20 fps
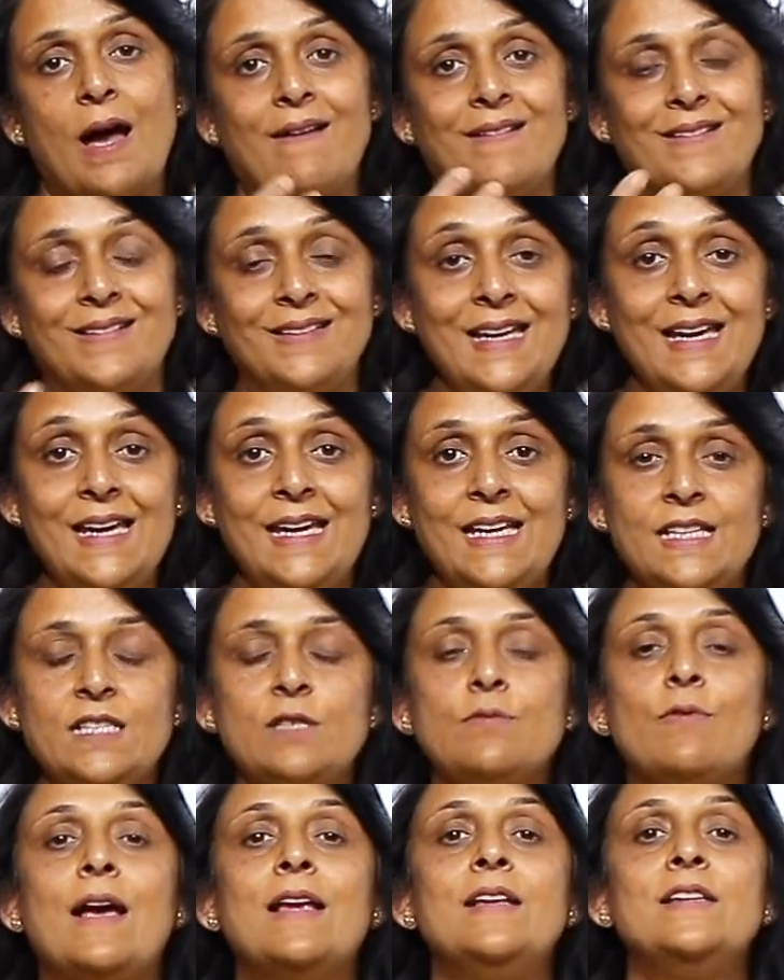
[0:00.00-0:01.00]
are
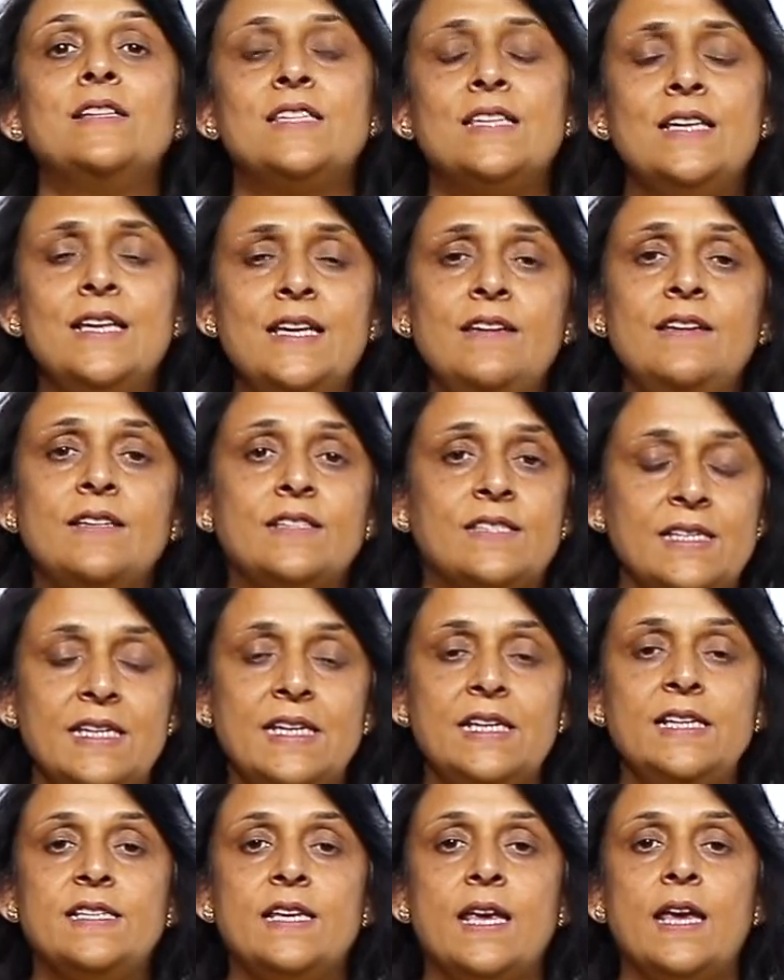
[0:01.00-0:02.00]
released while
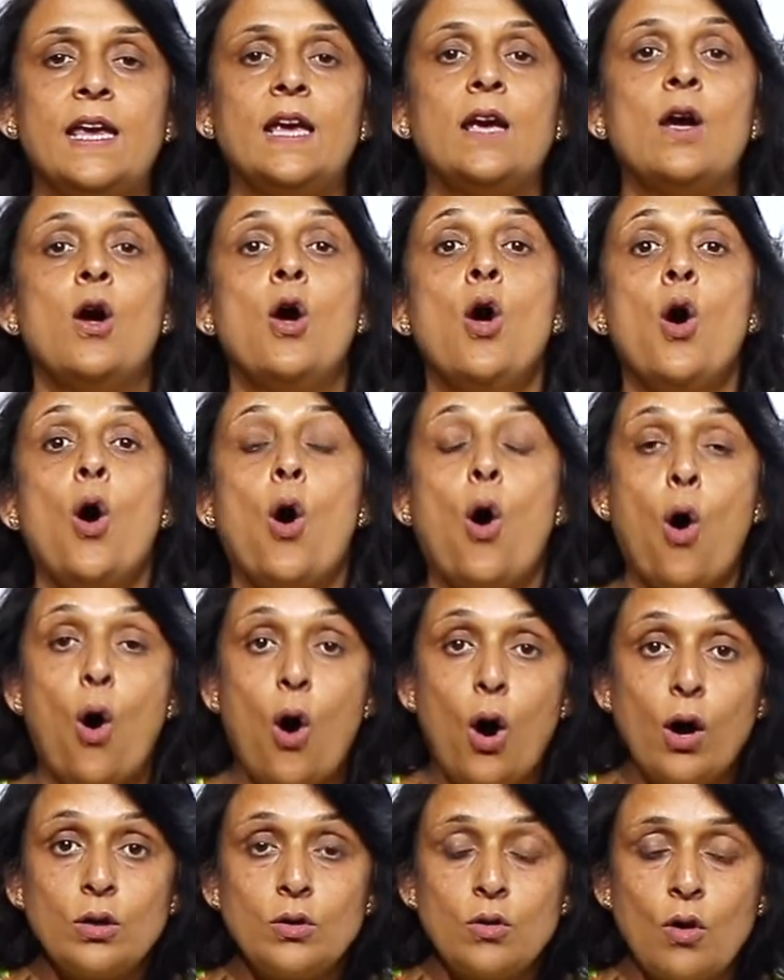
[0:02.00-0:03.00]
sneezing
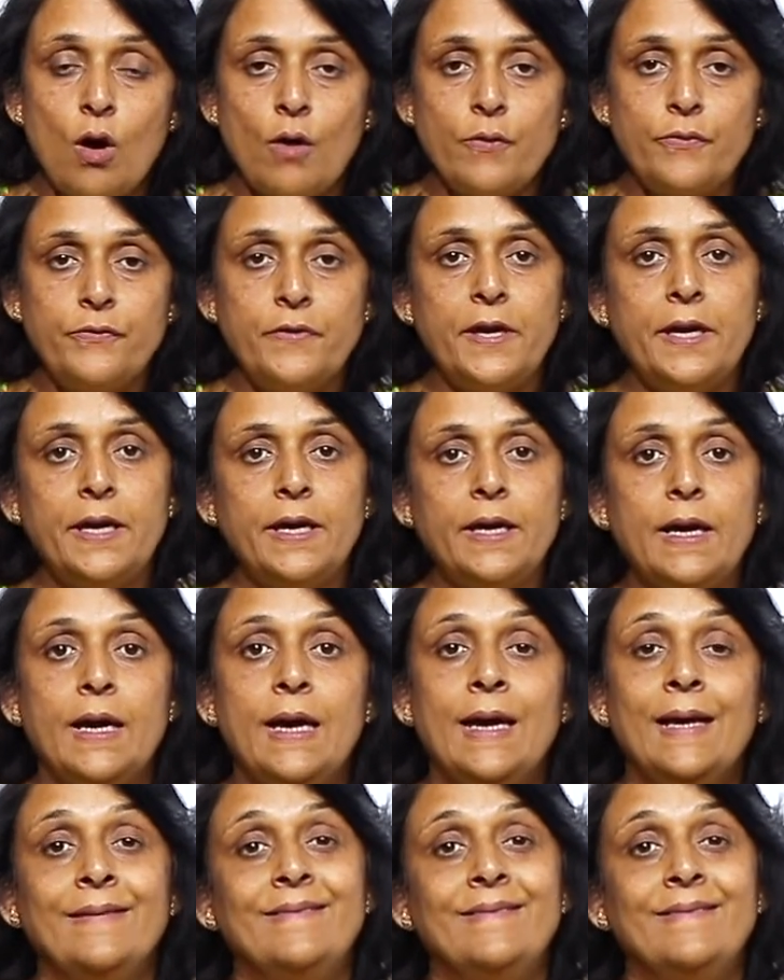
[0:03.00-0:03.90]
or coughing,